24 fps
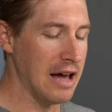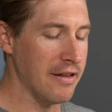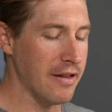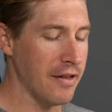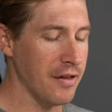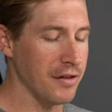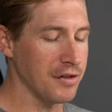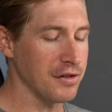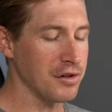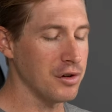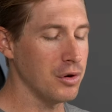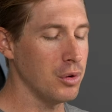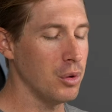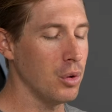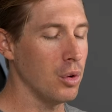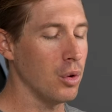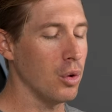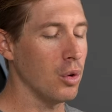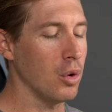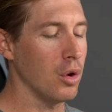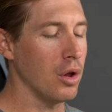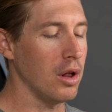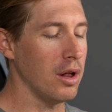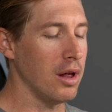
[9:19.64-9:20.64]
and then this
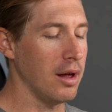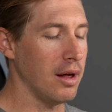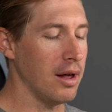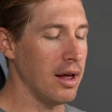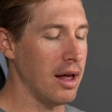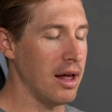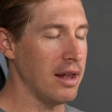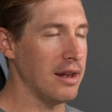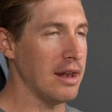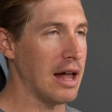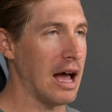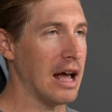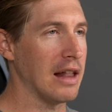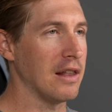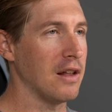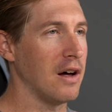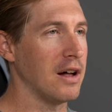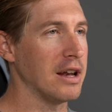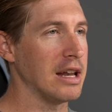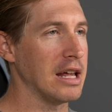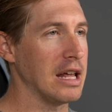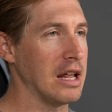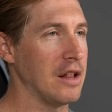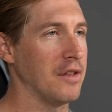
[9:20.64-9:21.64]
cool
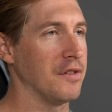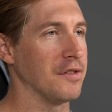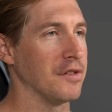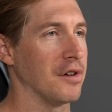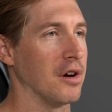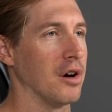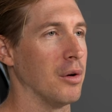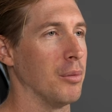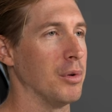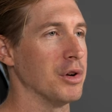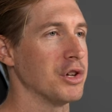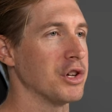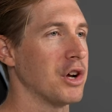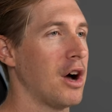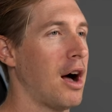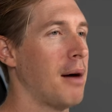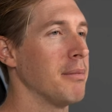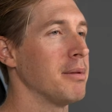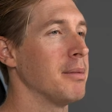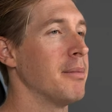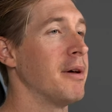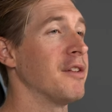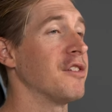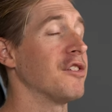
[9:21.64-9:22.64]
nylon insert, which
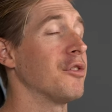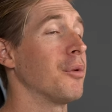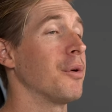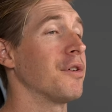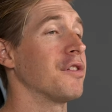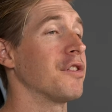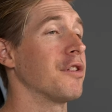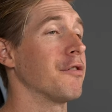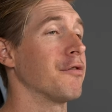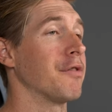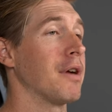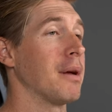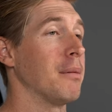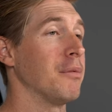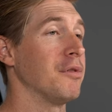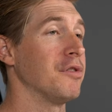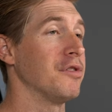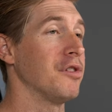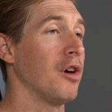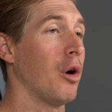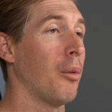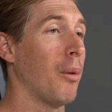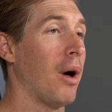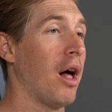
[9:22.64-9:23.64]
complements the rest of the frame
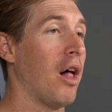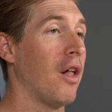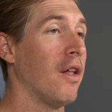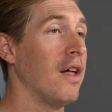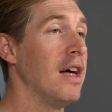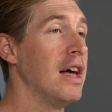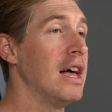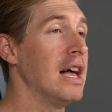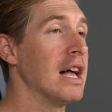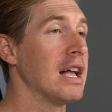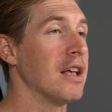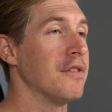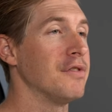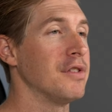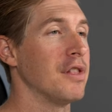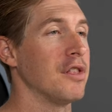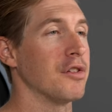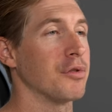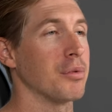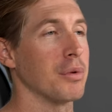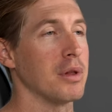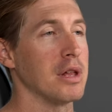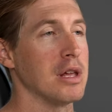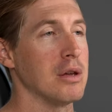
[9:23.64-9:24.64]
so well, gives it
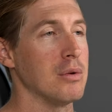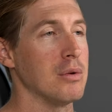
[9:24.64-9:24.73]
this really